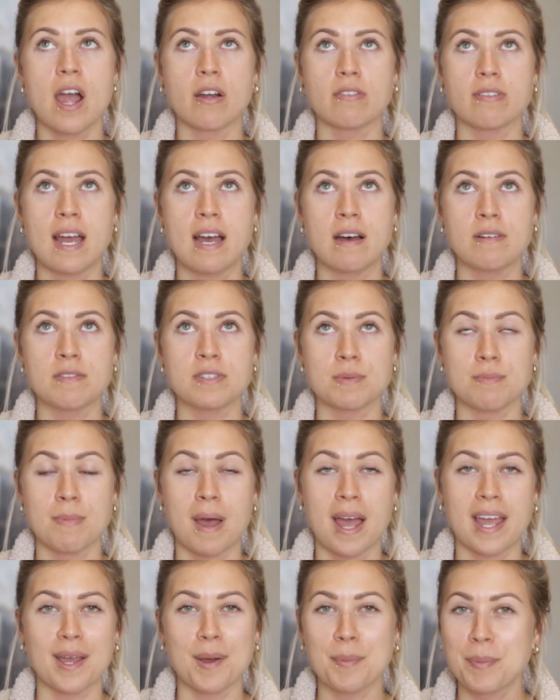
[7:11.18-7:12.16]
around
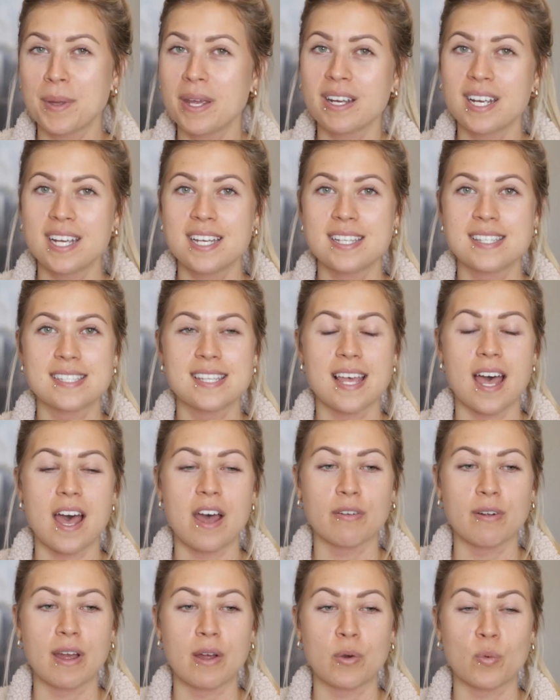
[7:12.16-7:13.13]
my appearance,
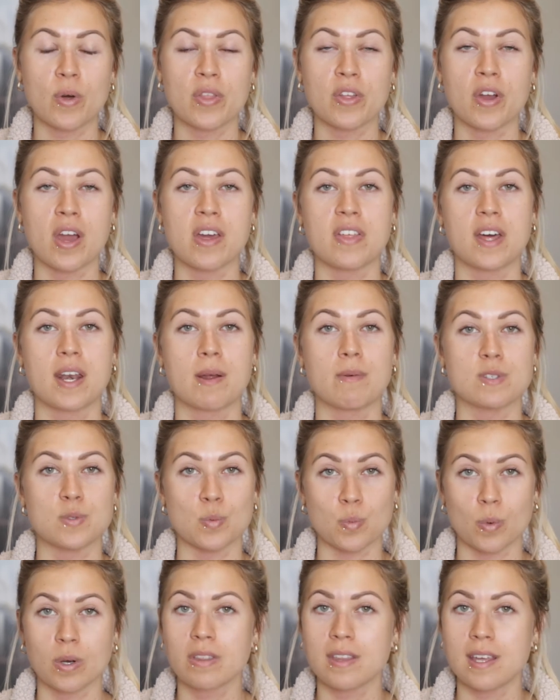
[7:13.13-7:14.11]
around whether I thought I was
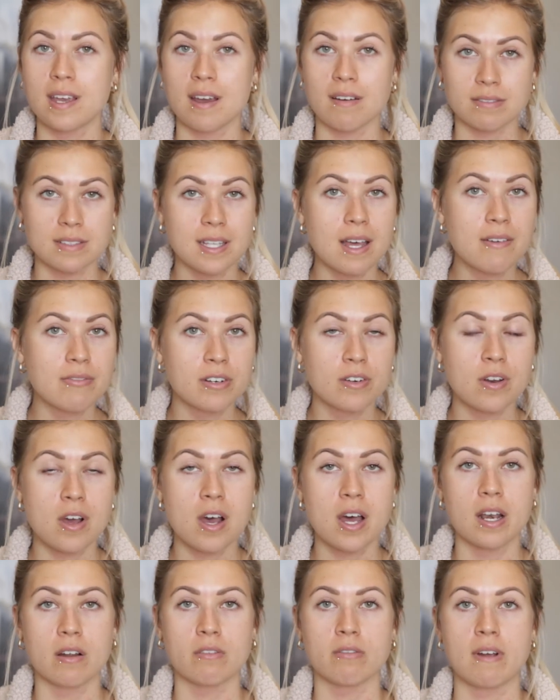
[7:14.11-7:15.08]
worthy of love or
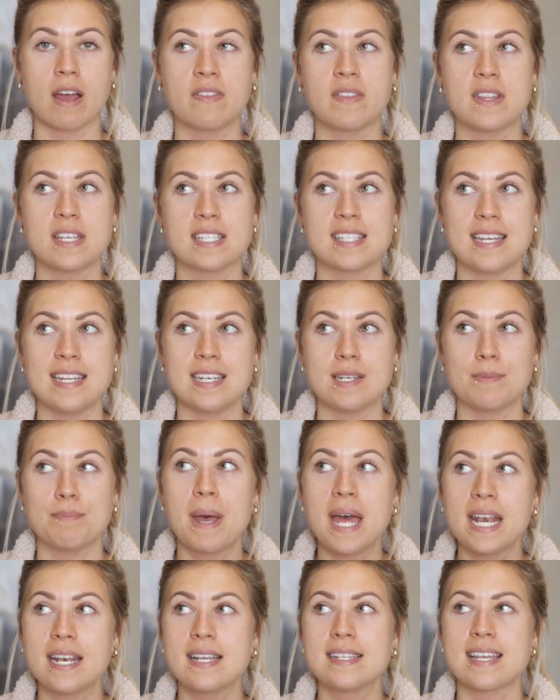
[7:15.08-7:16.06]
not, around this
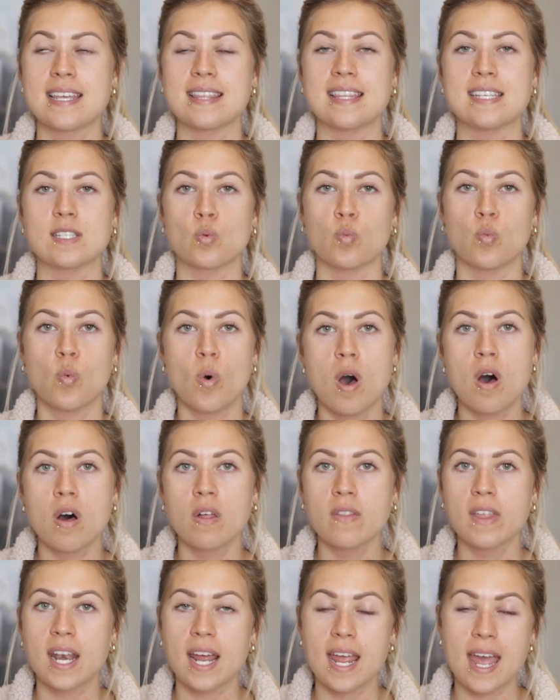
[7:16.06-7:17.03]
independence and this
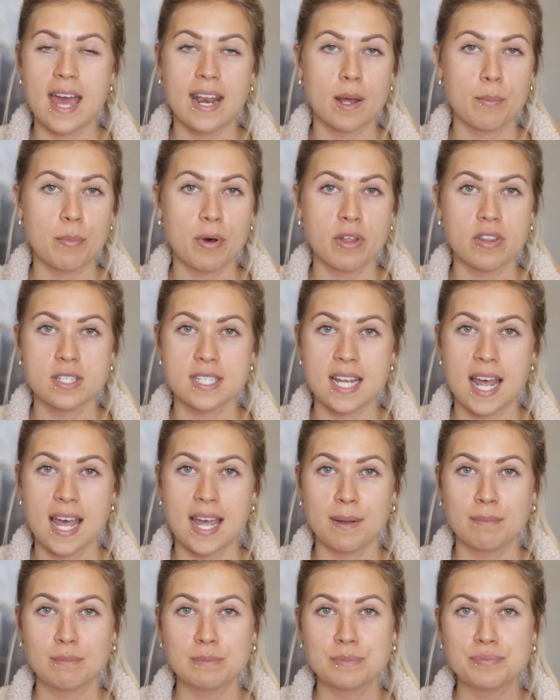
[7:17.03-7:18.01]
wall that I had up all the
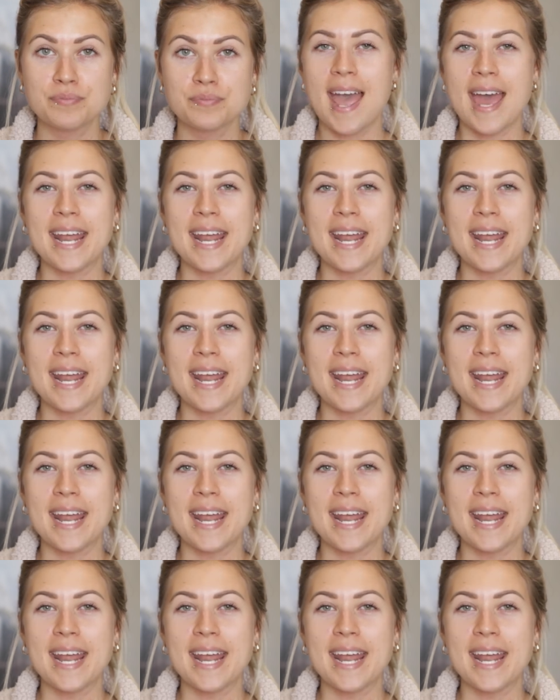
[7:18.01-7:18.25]
time.